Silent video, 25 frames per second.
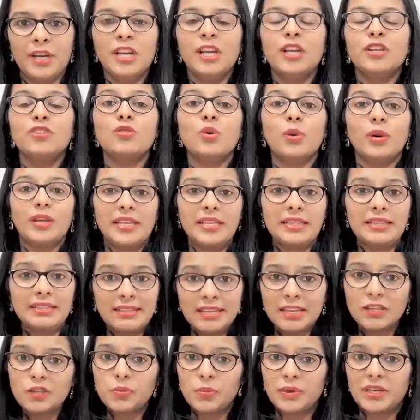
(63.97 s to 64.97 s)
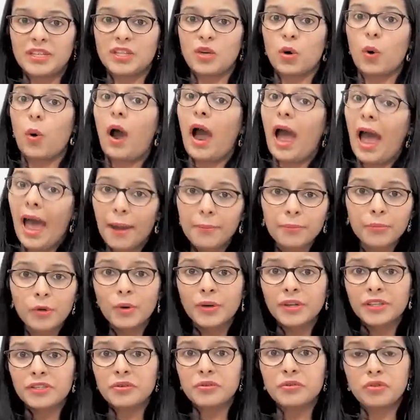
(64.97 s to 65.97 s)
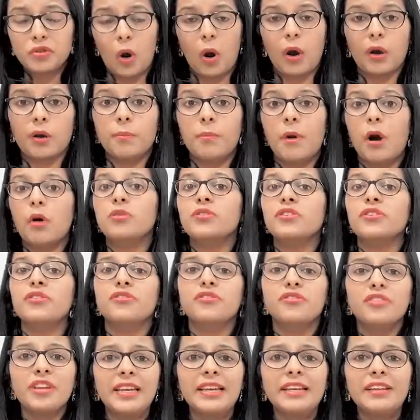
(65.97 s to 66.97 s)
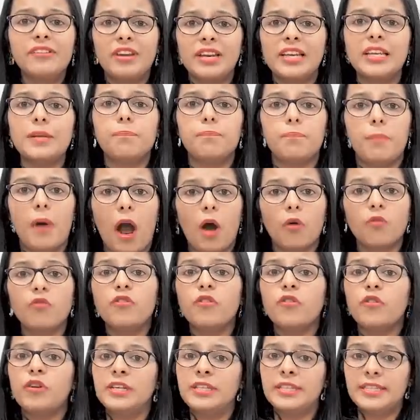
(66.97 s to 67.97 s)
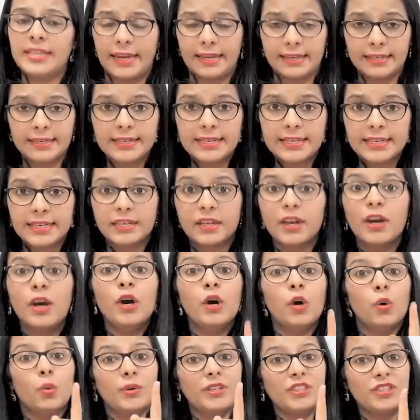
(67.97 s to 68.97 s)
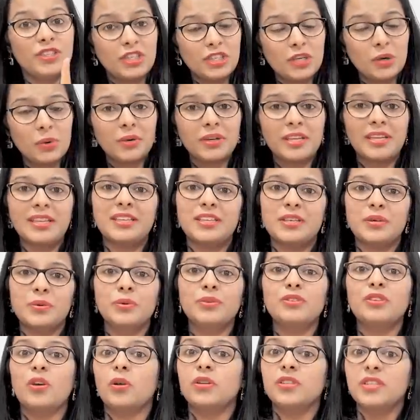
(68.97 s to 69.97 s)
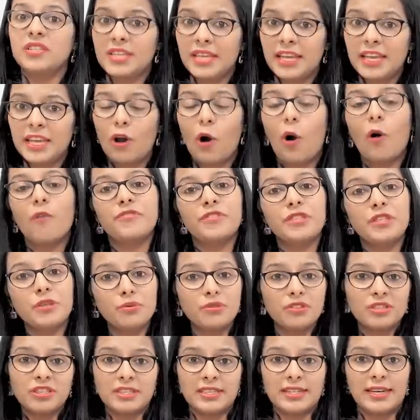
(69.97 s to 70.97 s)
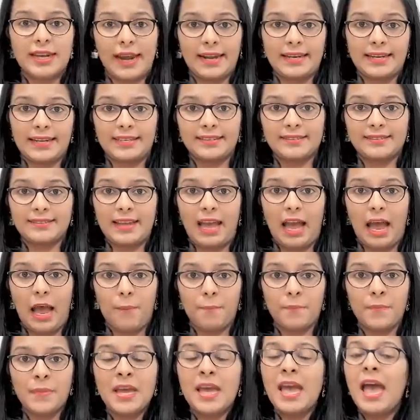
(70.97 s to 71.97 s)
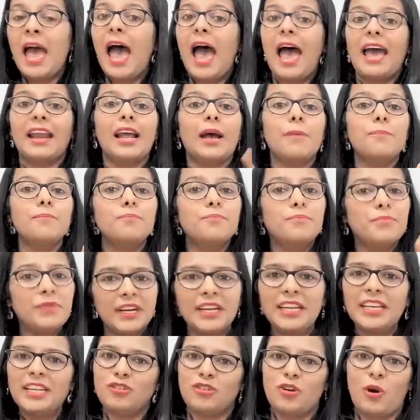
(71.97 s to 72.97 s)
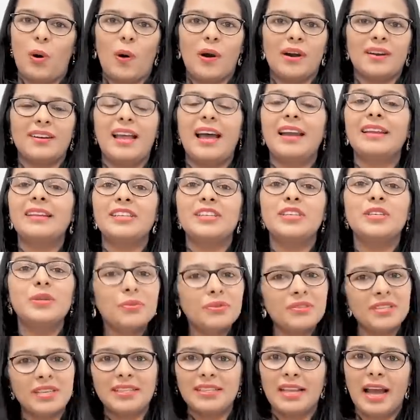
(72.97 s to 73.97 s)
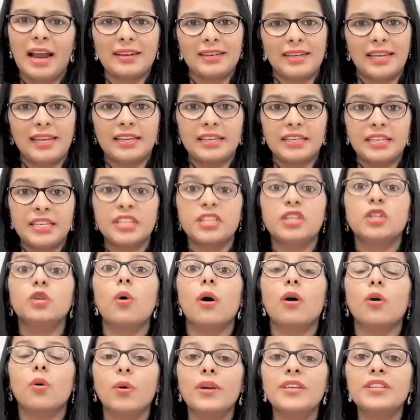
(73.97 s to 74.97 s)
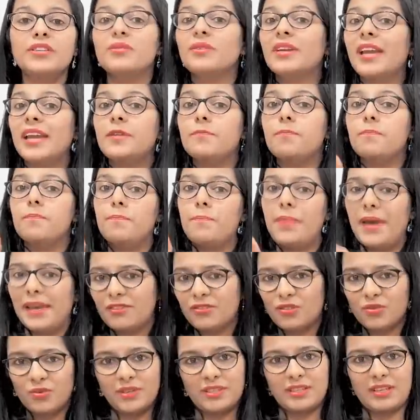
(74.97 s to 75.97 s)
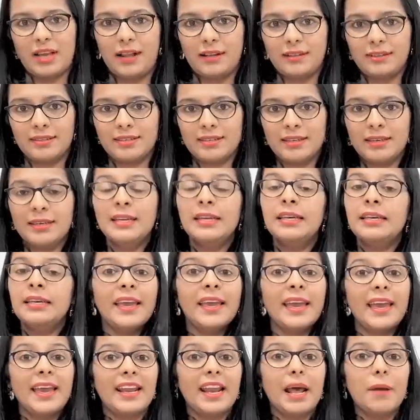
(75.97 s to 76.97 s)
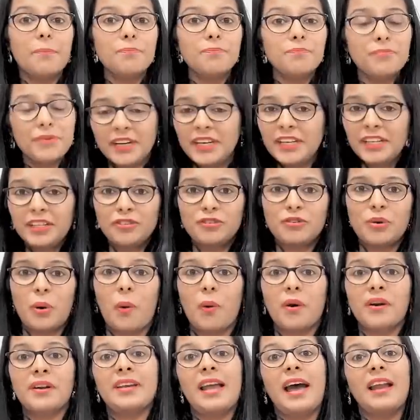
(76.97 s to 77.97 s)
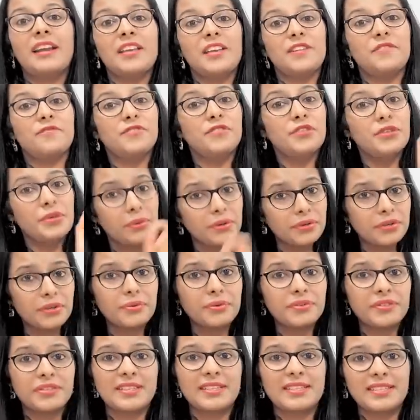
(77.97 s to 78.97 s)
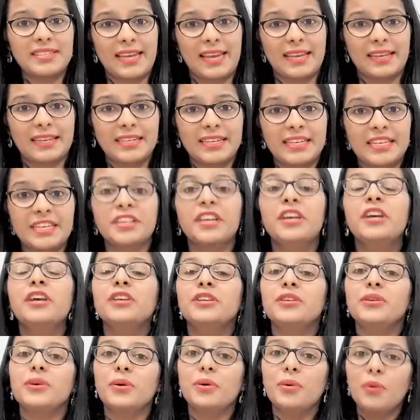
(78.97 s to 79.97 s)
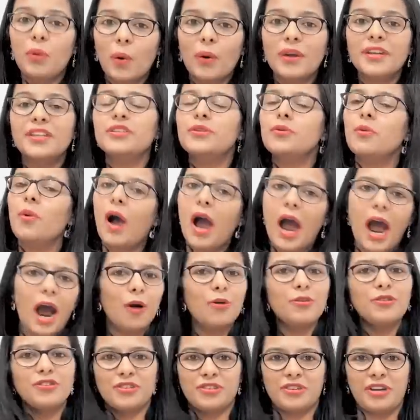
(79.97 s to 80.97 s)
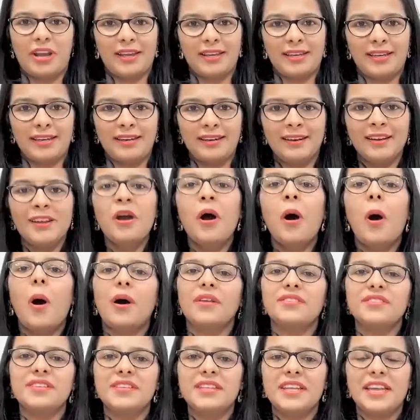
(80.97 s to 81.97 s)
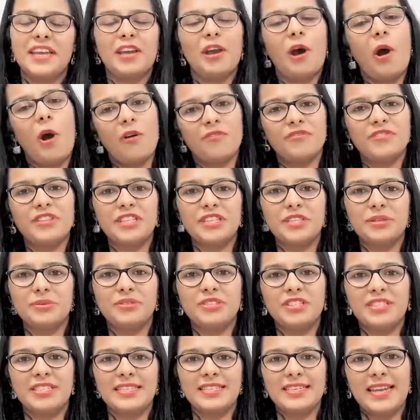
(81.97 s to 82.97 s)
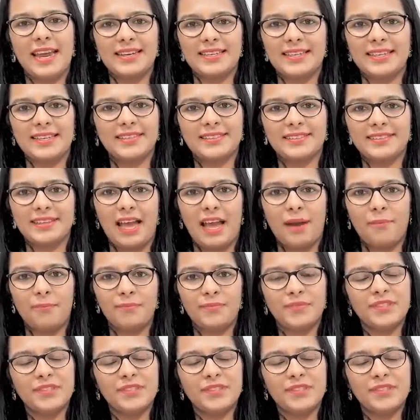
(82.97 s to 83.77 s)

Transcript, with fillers: So in this video, I'm going to talk about a really really powerful technique which you can use on the day of U G C NET exam, and I'm pretty sure that using that technique you are going to get best results. And I'm pretty sure that if you use this technique, you're going to outshine on the day of the U G C NET exam.